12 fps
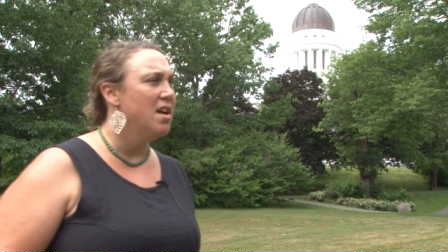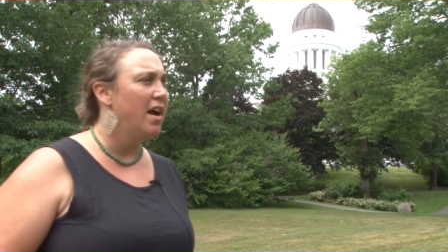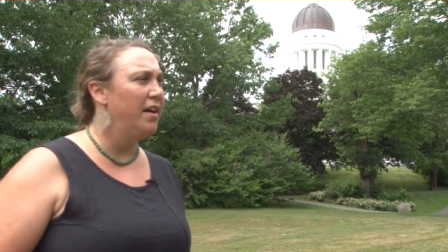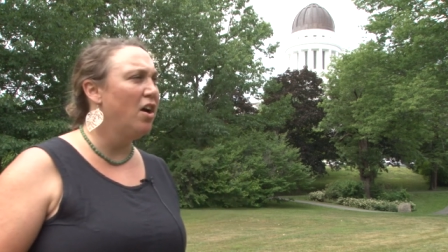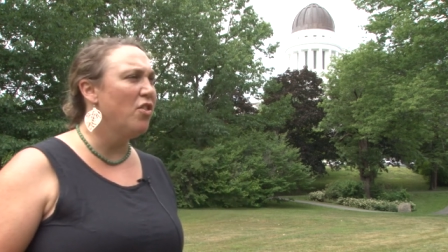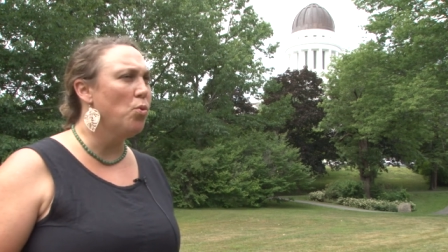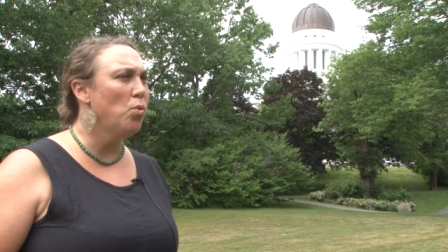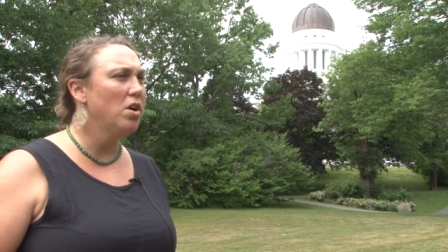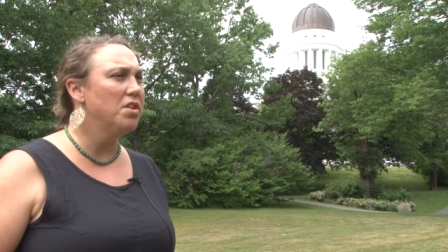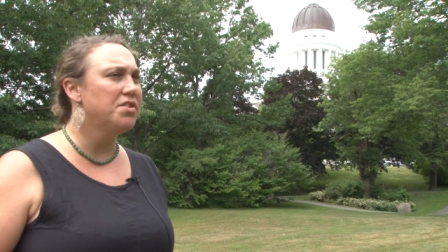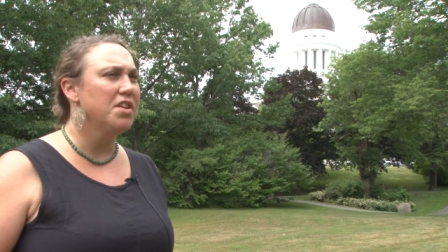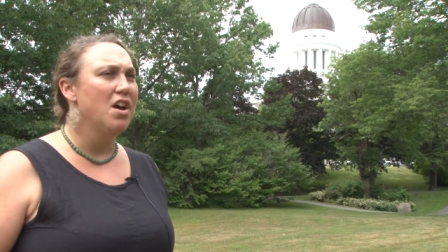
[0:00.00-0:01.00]
In other
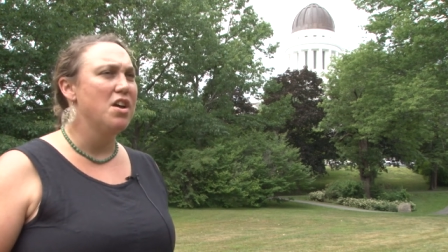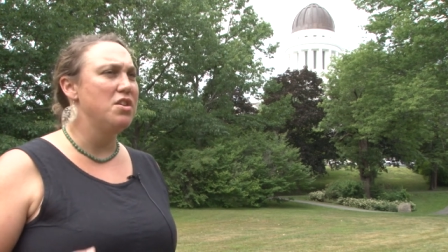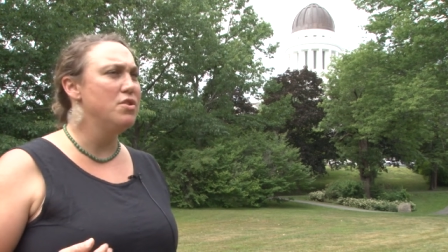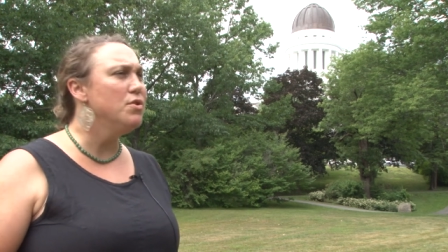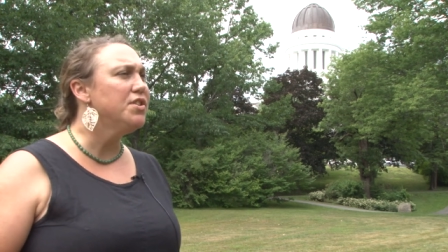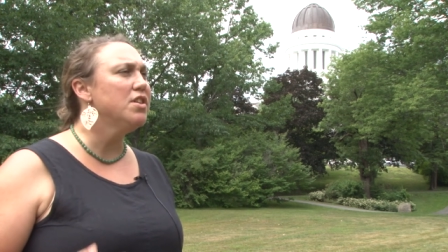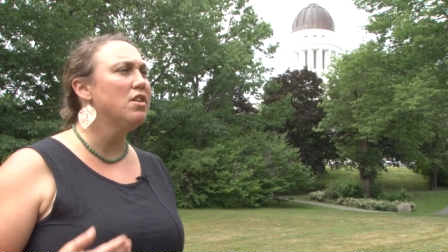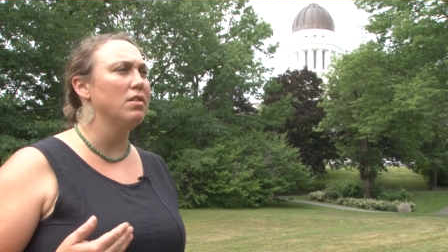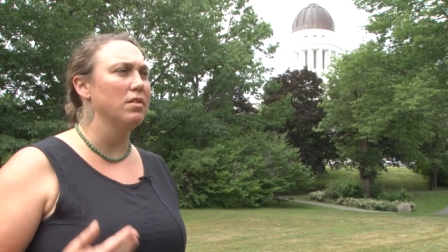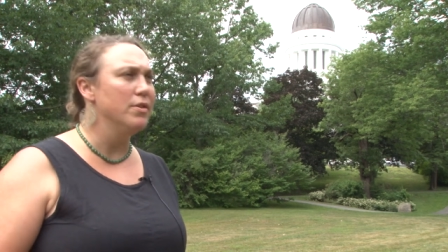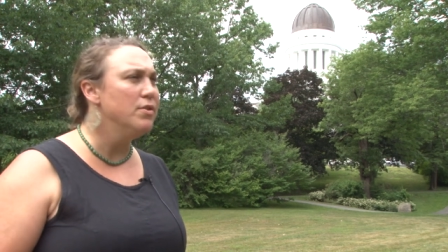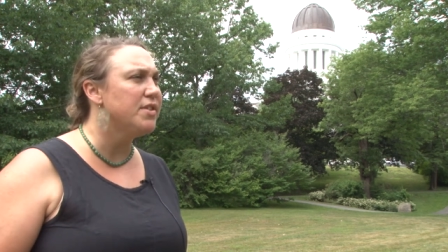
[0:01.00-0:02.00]
words, use it or
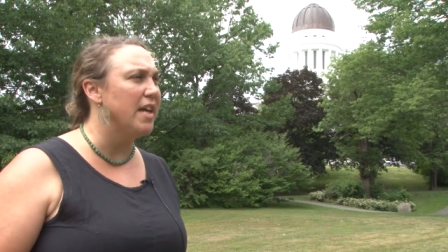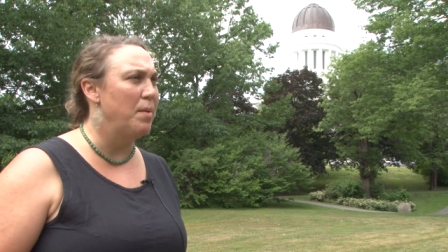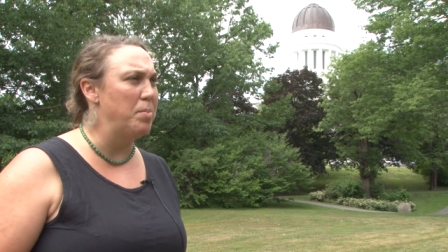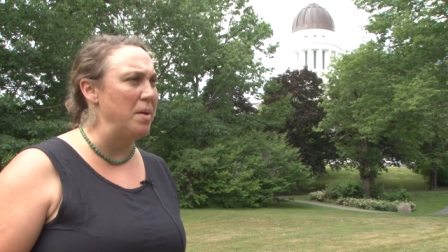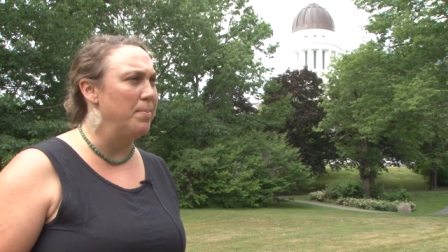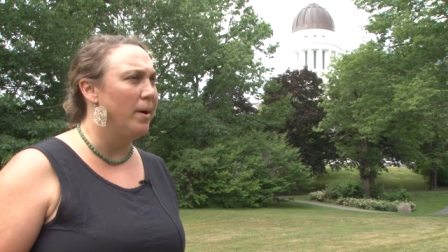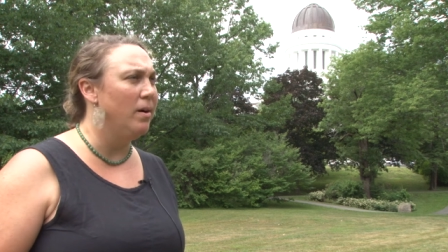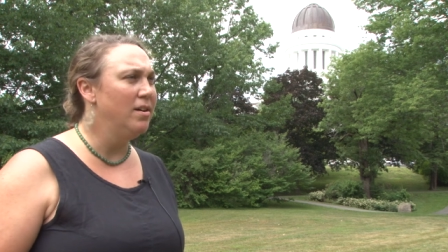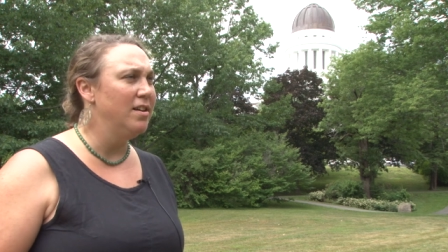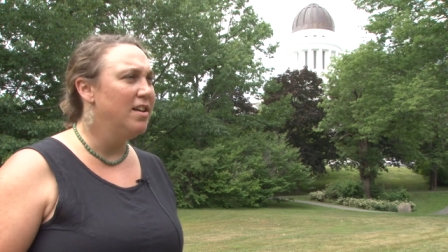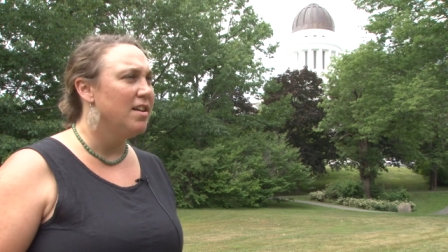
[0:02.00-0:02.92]
lose it, people.